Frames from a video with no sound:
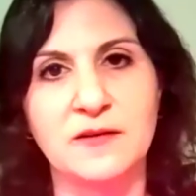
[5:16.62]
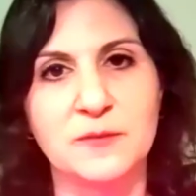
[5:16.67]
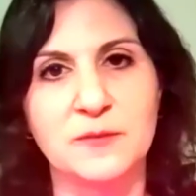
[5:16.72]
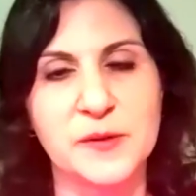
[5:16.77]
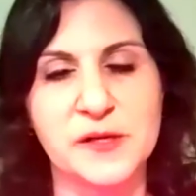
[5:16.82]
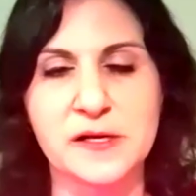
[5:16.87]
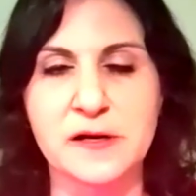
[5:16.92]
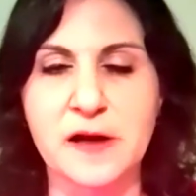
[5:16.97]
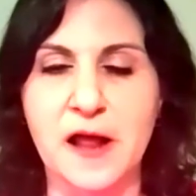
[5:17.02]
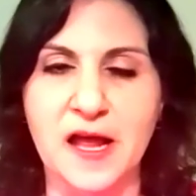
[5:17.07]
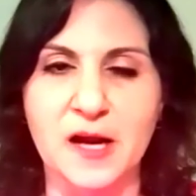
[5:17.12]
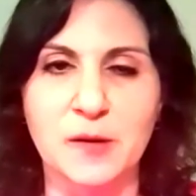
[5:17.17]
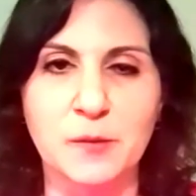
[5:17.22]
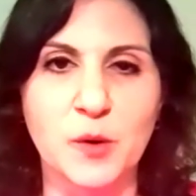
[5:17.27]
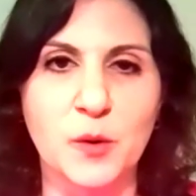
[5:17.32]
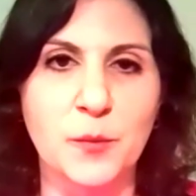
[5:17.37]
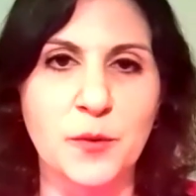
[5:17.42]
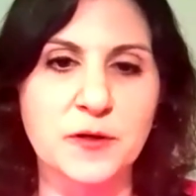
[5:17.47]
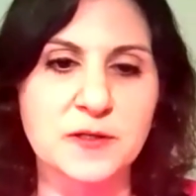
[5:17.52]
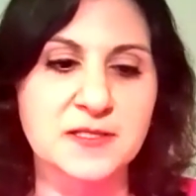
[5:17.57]
been an animal
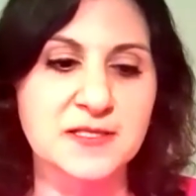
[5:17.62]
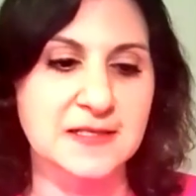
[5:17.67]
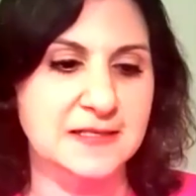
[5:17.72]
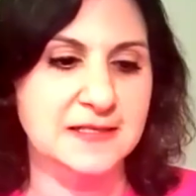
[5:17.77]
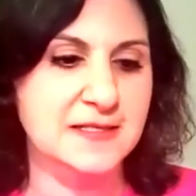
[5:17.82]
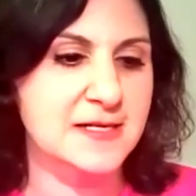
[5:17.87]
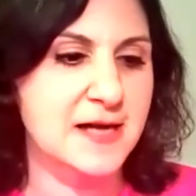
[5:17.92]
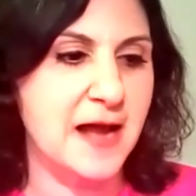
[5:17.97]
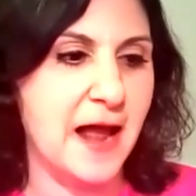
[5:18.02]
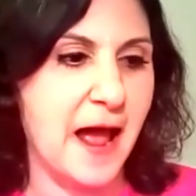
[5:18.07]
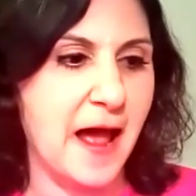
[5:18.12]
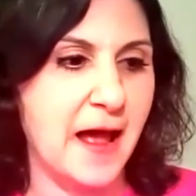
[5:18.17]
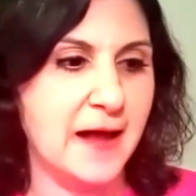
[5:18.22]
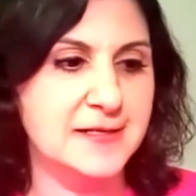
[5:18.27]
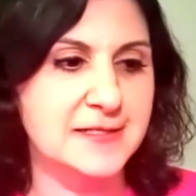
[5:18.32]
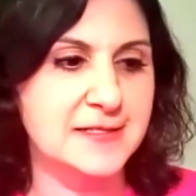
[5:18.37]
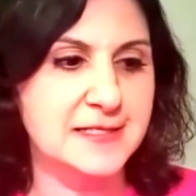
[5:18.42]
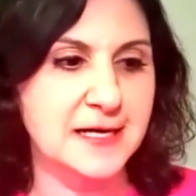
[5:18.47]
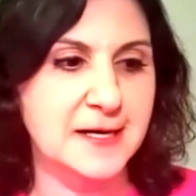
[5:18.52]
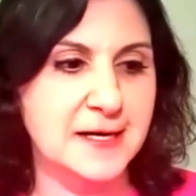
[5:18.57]
person. And